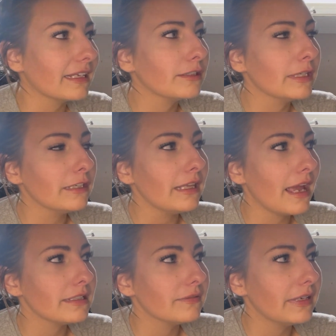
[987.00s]
near the
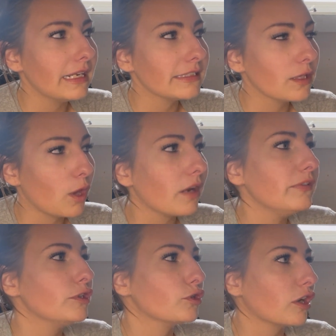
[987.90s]
end of it, it's a lot of
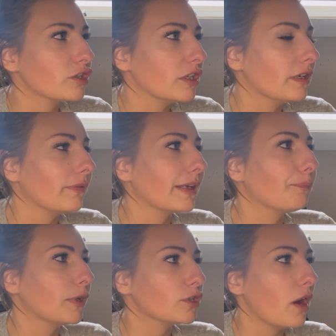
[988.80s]
instruction of like
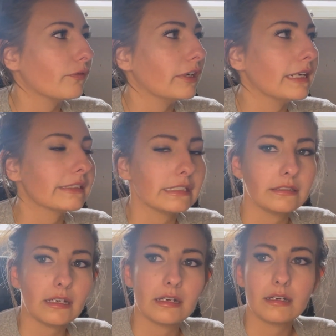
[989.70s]
burnt offerings and
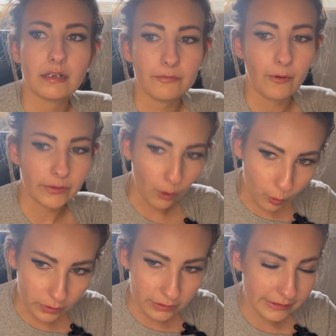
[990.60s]
the
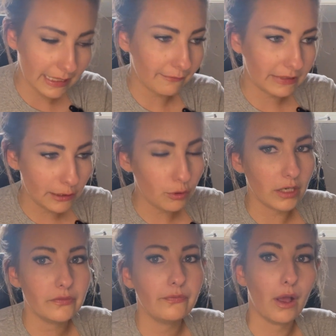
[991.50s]
orders and everything you got
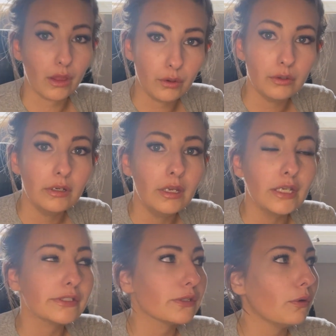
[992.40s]
to follow.
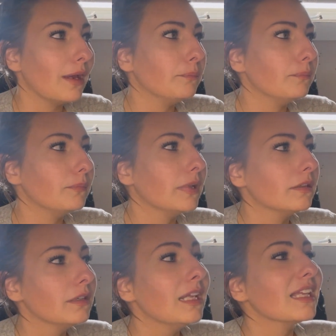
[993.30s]
So
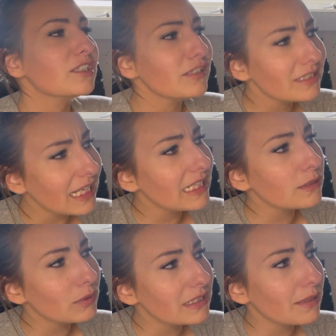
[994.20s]
let's just take this
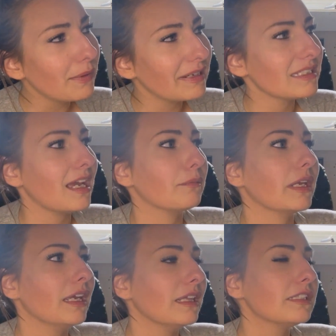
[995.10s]
one step at a time,
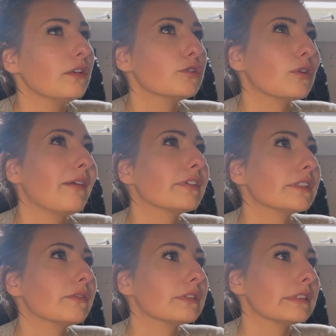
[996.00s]
okay? Let's not drive
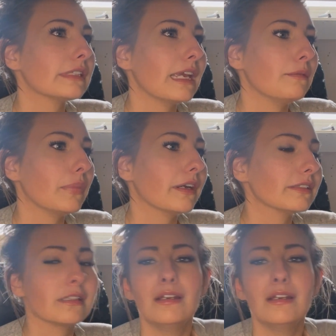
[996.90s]
ourselves insane, because